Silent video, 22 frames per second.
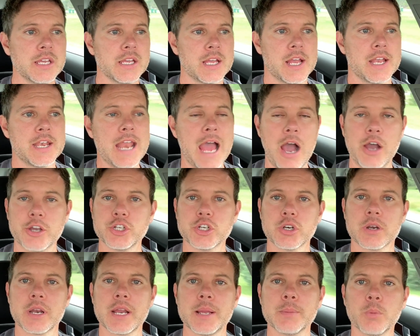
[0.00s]
and now
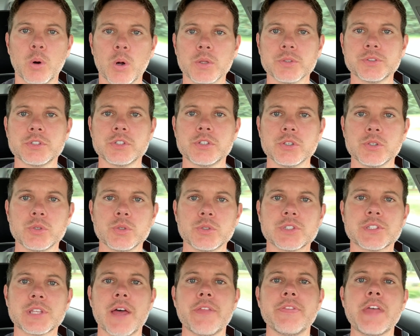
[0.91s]
you're able to
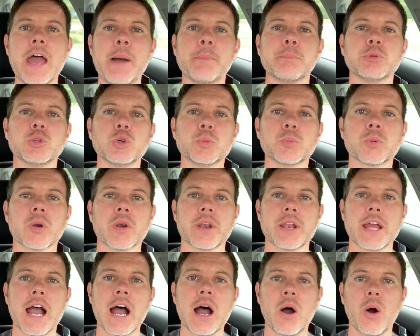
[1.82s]
send that
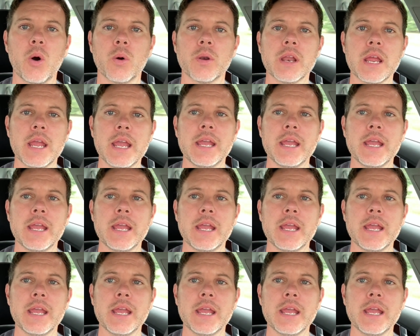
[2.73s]
blueprint out